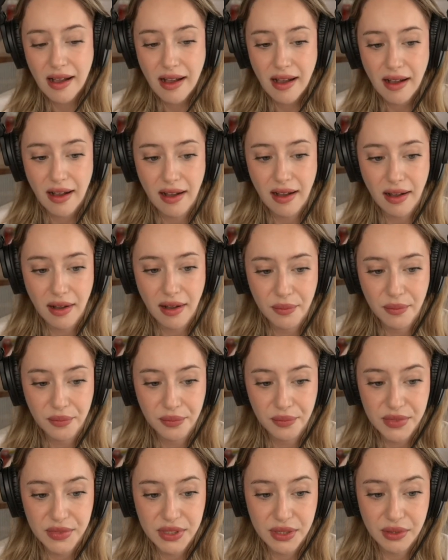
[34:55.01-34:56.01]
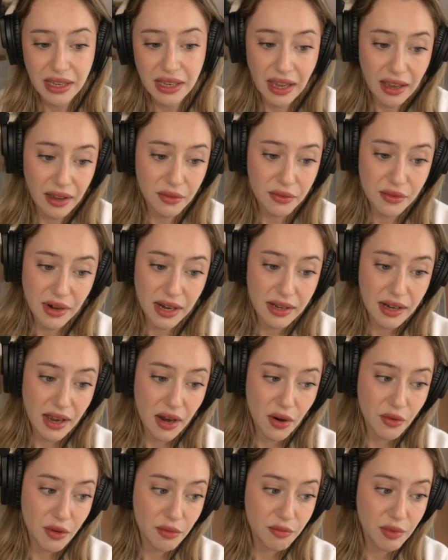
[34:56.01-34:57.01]
So yeah, right now
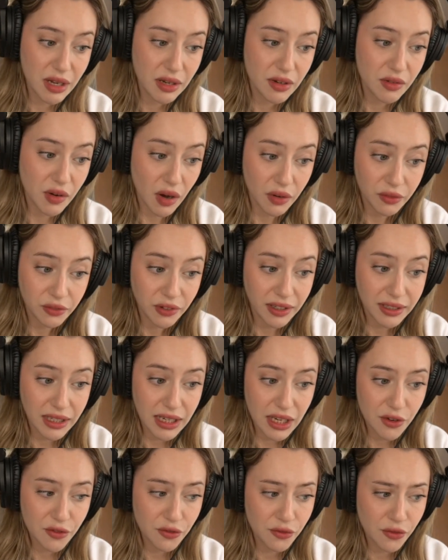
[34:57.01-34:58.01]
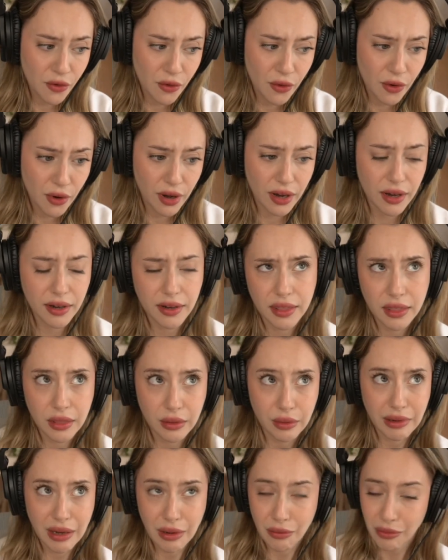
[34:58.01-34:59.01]
we've been crowdfunding for
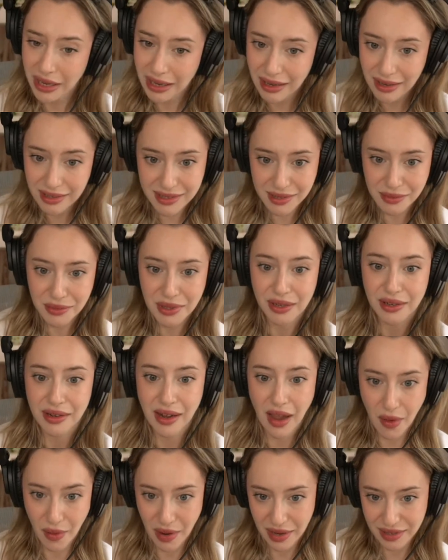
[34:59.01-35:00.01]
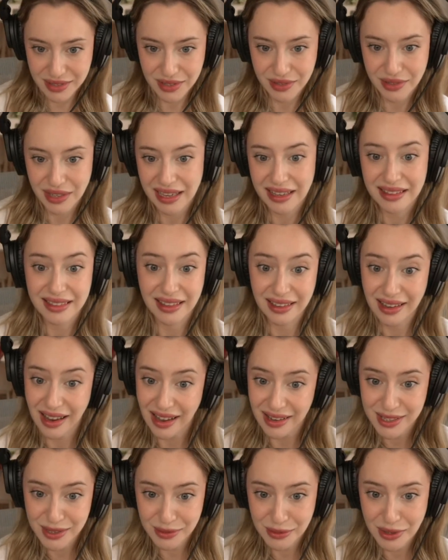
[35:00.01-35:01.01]
3 weeks. We are now entering the
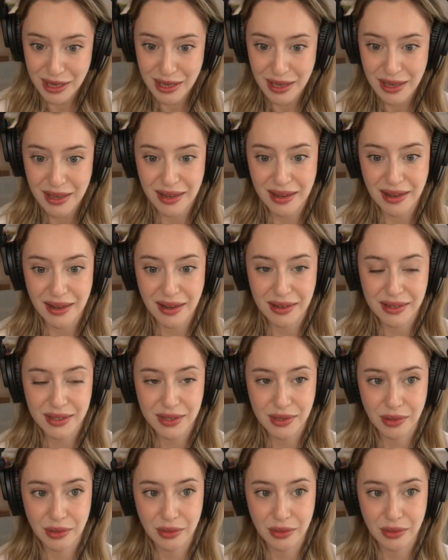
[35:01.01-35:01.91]
last week. So